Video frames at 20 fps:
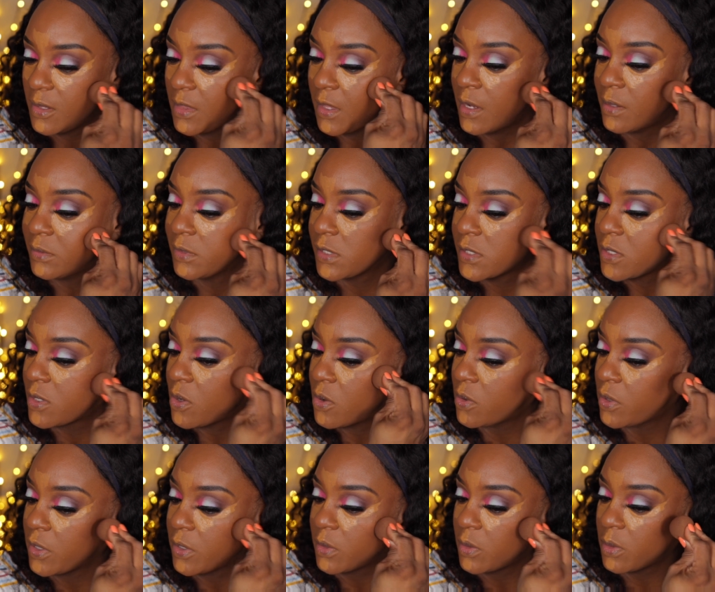That was
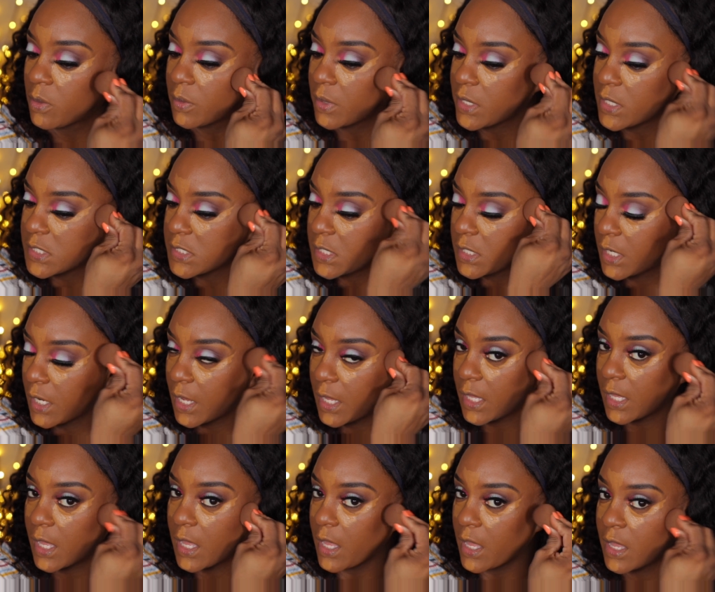going crazy.
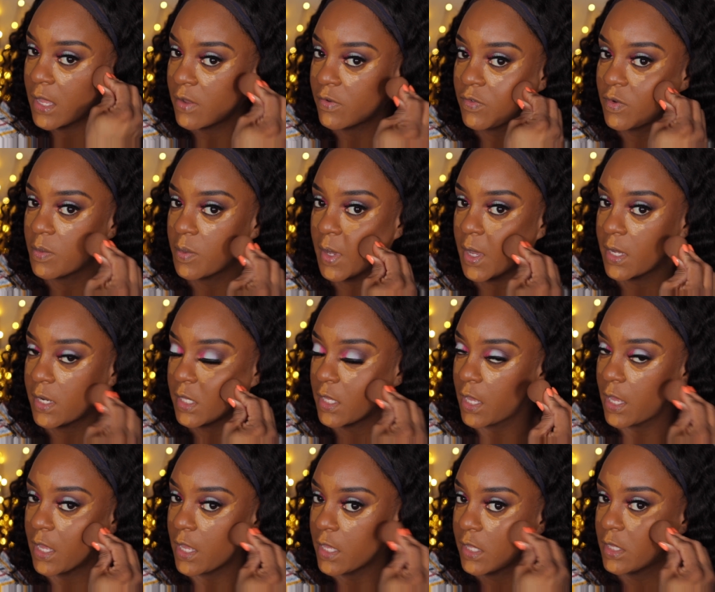Like everybody
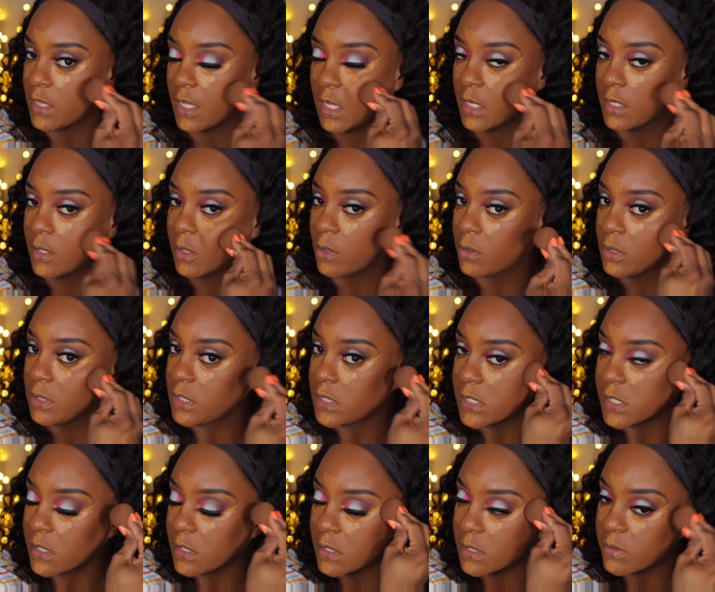had that
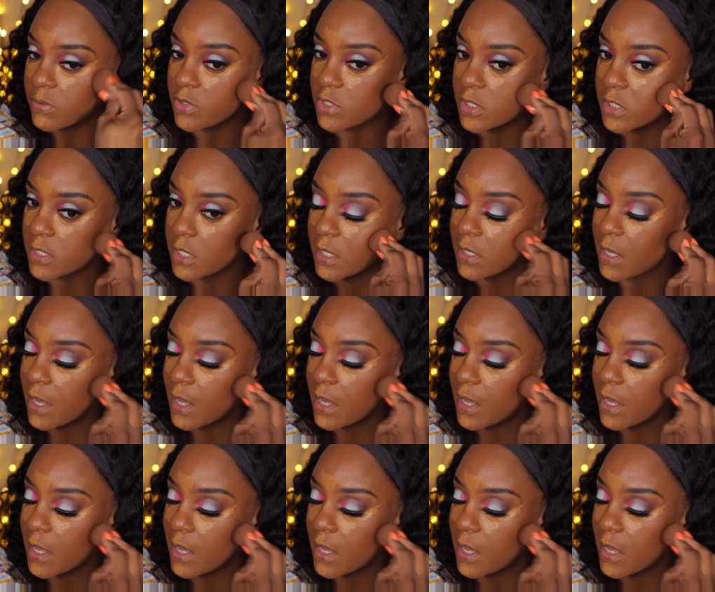Lolita lipstick.